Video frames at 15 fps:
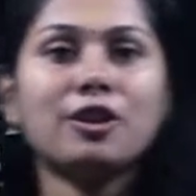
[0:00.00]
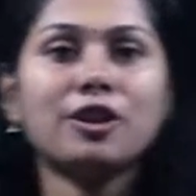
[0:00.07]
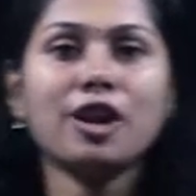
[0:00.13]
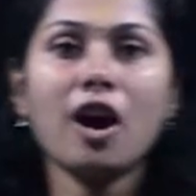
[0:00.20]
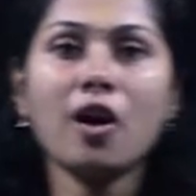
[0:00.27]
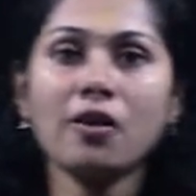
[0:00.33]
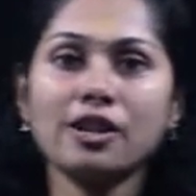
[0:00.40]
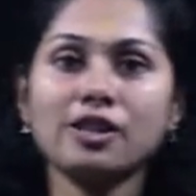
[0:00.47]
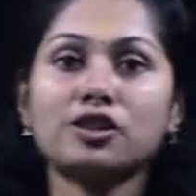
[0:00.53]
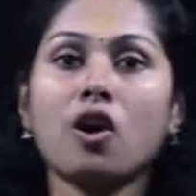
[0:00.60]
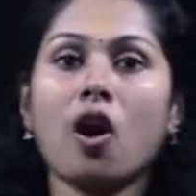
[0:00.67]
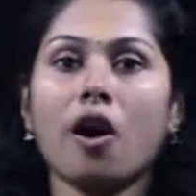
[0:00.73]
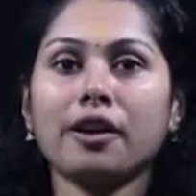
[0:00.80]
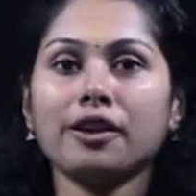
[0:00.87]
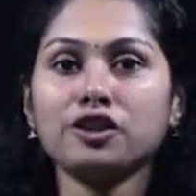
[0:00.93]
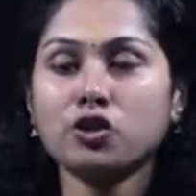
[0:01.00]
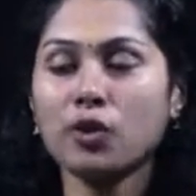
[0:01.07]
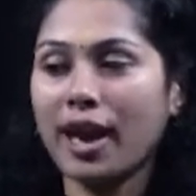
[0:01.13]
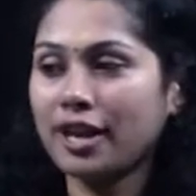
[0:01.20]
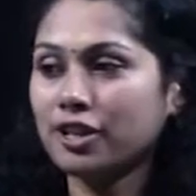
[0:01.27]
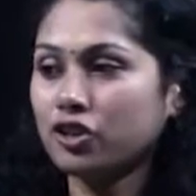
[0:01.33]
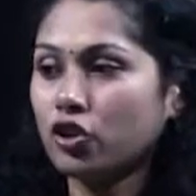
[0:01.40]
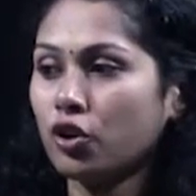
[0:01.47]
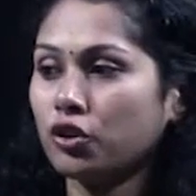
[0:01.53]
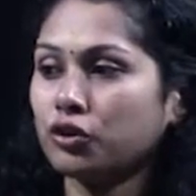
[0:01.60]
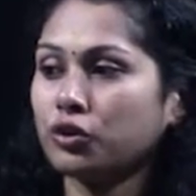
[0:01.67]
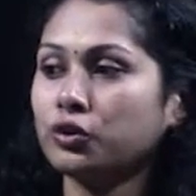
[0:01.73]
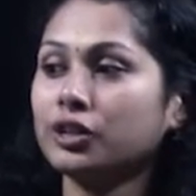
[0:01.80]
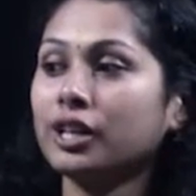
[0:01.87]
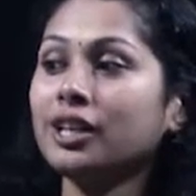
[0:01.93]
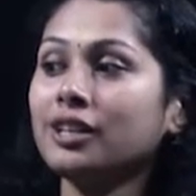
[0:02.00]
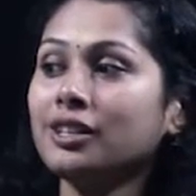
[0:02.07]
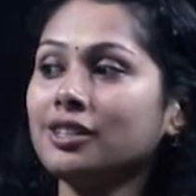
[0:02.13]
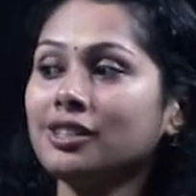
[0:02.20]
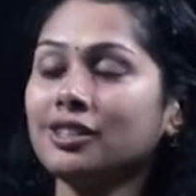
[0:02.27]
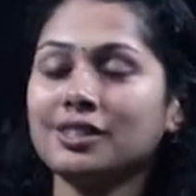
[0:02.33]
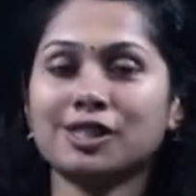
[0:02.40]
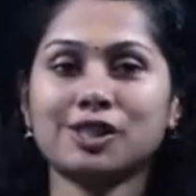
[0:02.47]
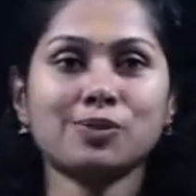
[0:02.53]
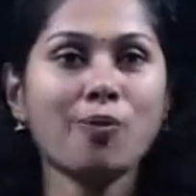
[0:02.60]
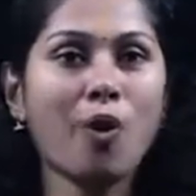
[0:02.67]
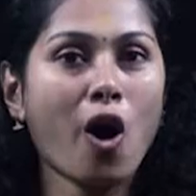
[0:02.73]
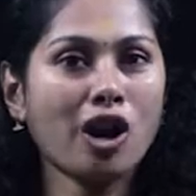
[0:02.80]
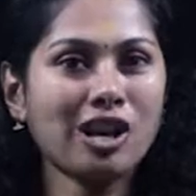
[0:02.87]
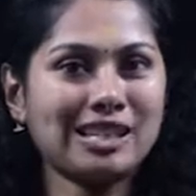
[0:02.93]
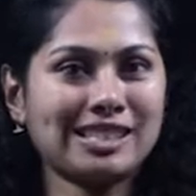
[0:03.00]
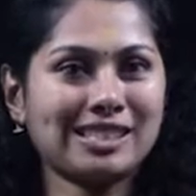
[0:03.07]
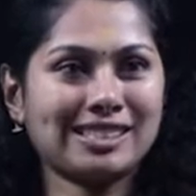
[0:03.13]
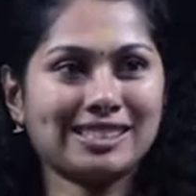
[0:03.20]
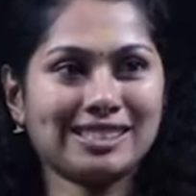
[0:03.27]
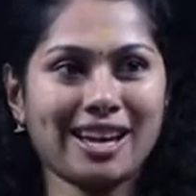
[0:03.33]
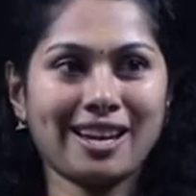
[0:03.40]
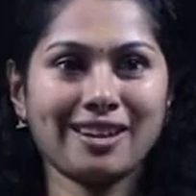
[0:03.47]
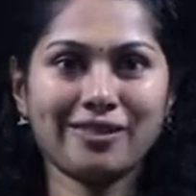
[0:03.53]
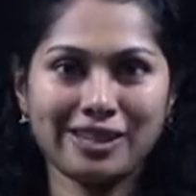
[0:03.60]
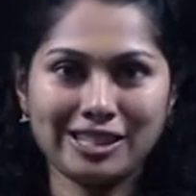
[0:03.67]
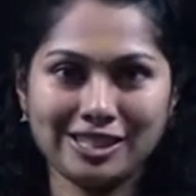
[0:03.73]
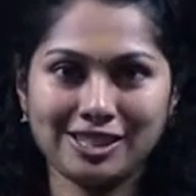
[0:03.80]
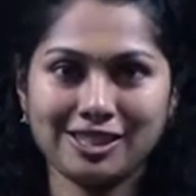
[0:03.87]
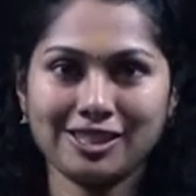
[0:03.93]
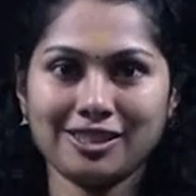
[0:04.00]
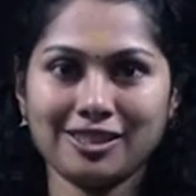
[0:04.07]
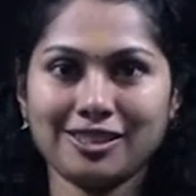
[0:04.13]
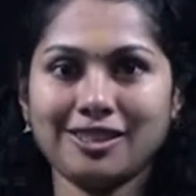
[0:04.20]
now is going to enter into the small intestine region.